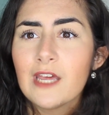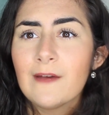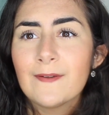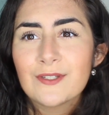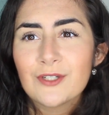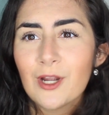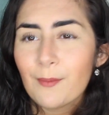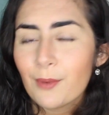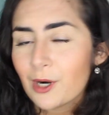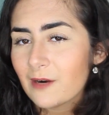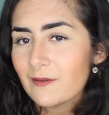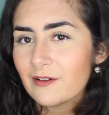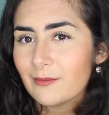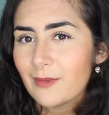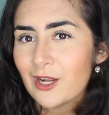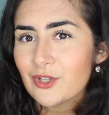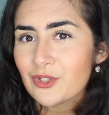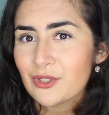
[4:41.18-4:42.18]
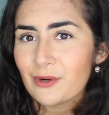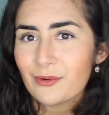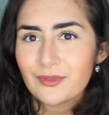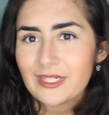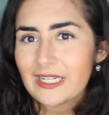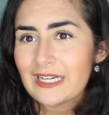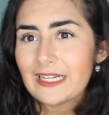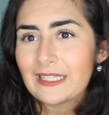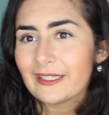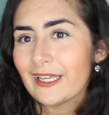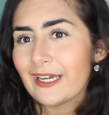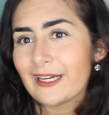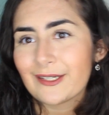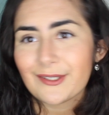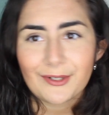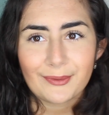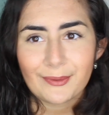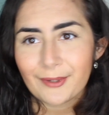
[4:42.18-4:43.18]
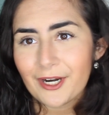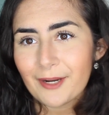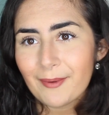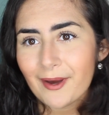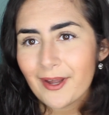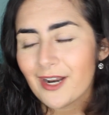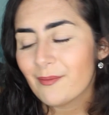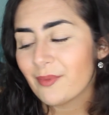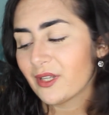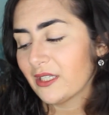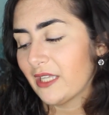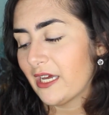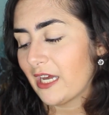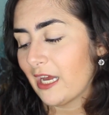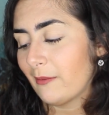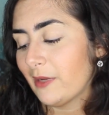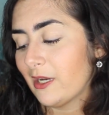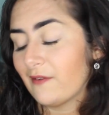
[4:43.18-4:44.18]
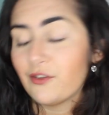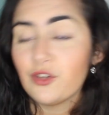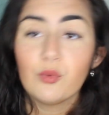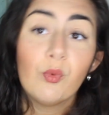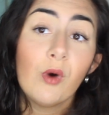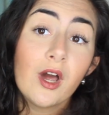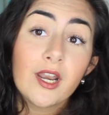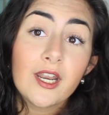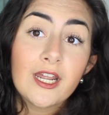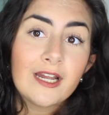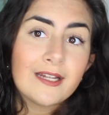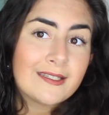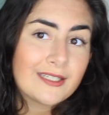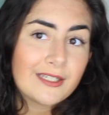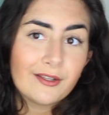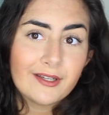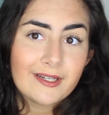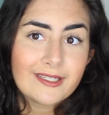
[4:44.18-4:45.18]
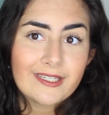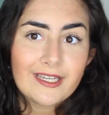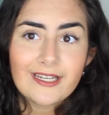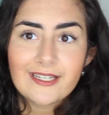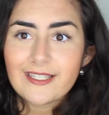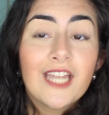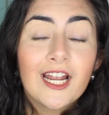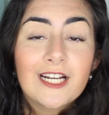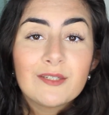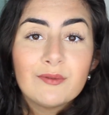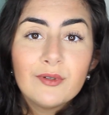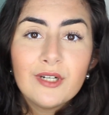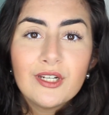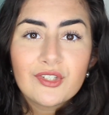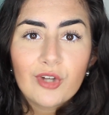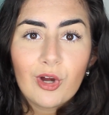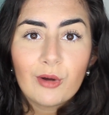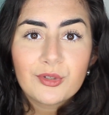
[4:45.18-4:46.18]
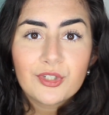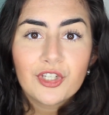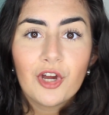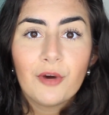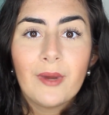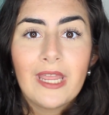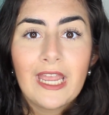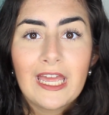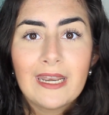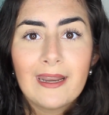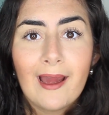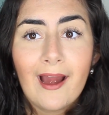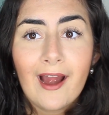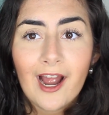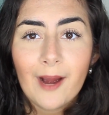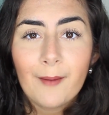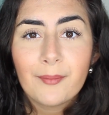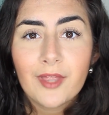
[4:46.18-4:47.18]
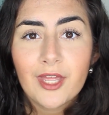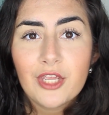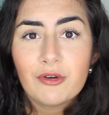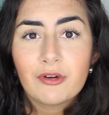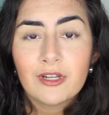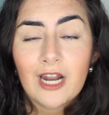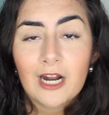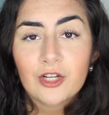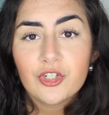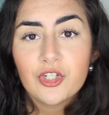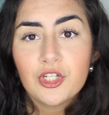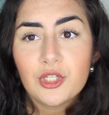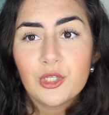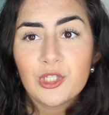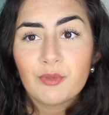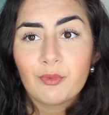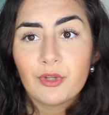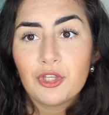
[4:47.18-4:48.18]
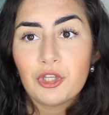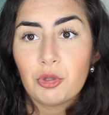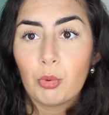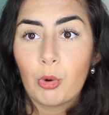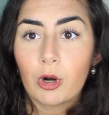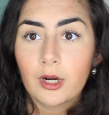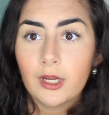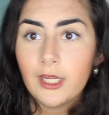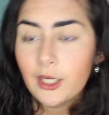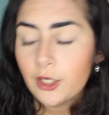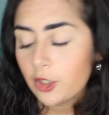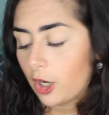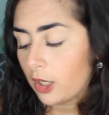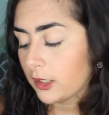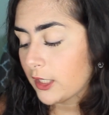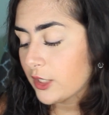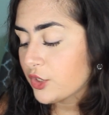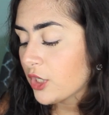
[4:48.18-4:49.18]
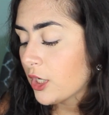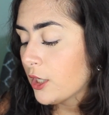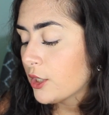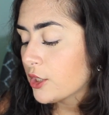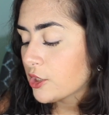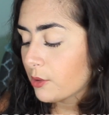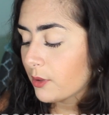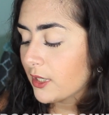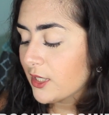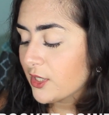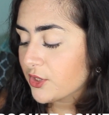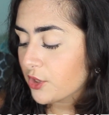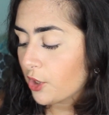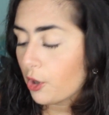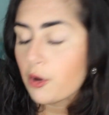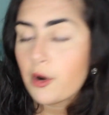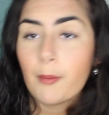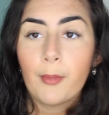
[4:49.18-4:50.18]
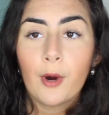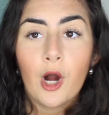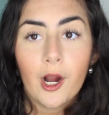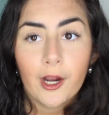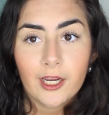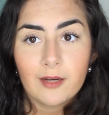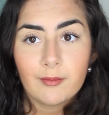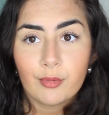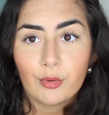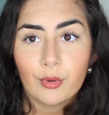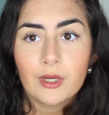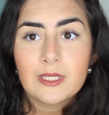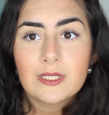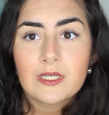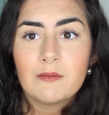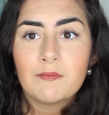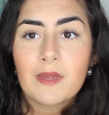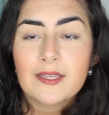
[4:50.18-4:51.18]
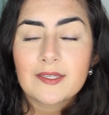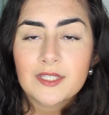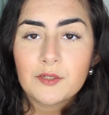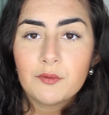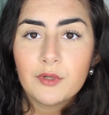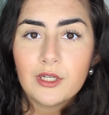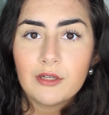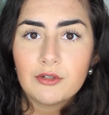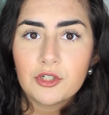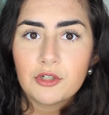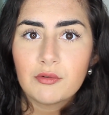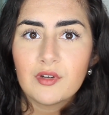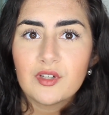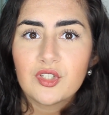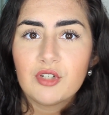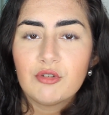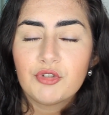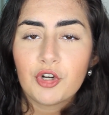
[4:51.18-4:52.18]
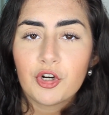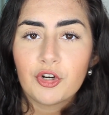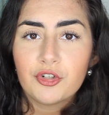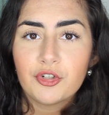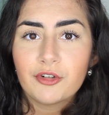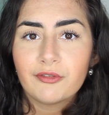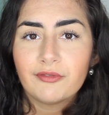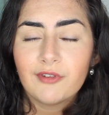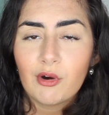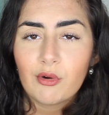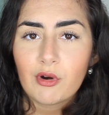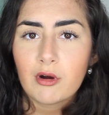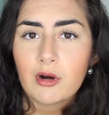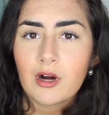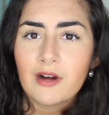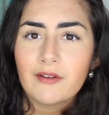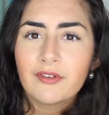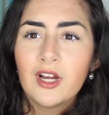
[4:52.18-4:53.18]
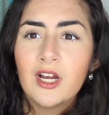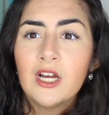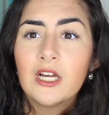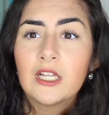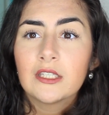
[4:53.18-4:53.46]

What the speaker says: If it's not part of your major, you don't need it, like don't worry about it, but like I mean if you want it, it still exists. Next one is also an app that you can actually use when you are in college. So it is called Pocket Points, and basically what you do is you turn your phone off.